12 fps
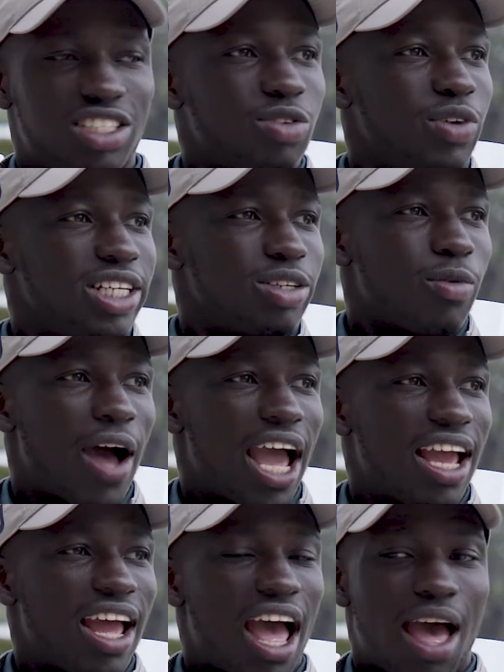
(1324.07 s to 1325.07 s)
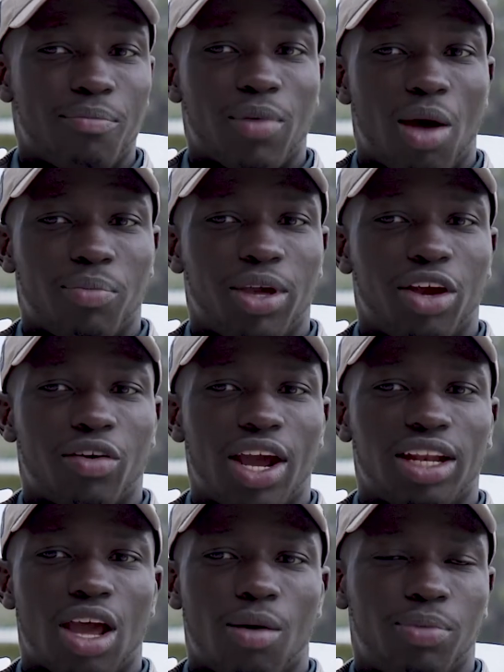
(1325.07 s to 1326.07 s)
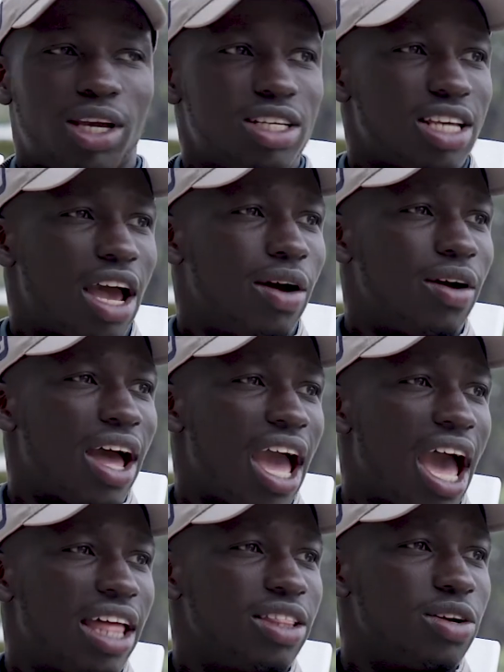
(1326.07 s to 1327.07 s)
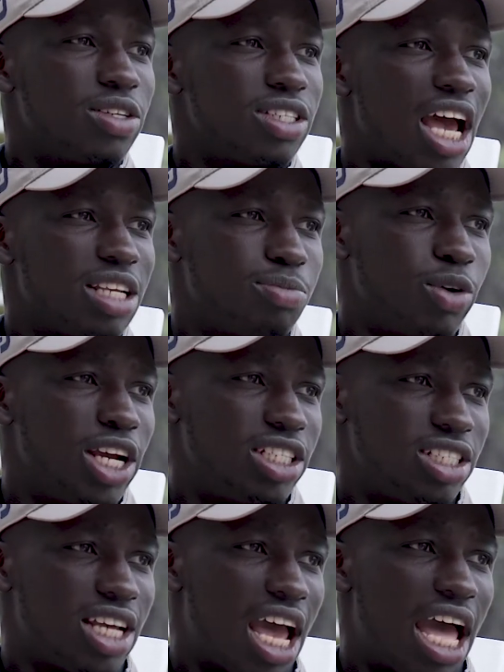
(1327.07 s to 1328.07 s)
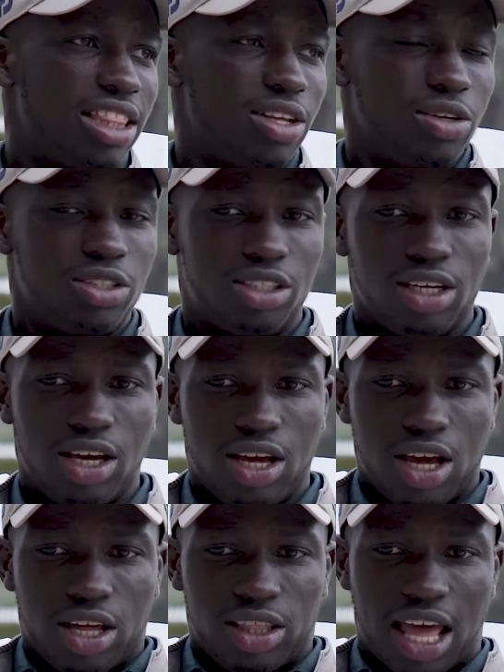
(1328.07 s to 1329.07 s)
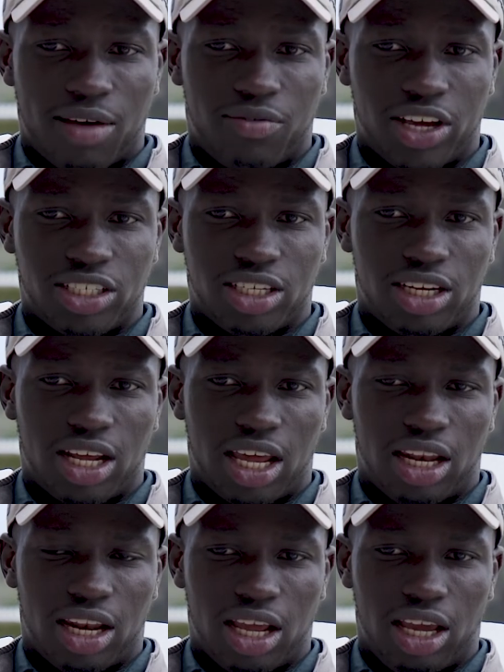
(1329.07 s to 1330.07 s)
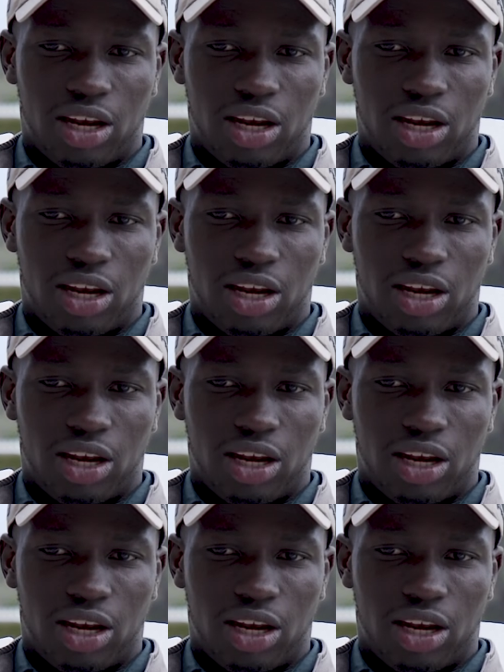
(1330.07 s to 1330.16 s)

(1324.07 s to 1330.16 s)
the reason why I'm here right now, because I had those aspirations, I had that vision, and